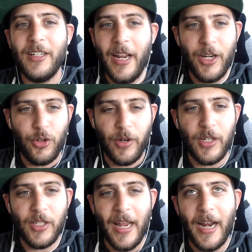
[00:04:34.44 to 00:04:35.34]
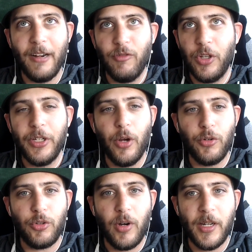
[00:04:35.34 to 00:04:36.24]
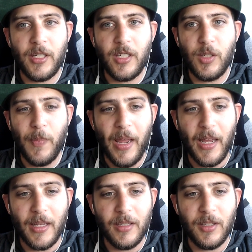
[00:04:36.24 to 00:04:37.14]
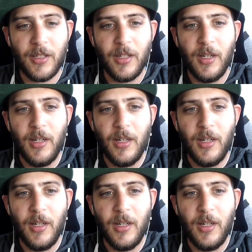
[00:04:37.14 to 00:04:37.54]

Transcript: dangerous, and I really don't trust Spann's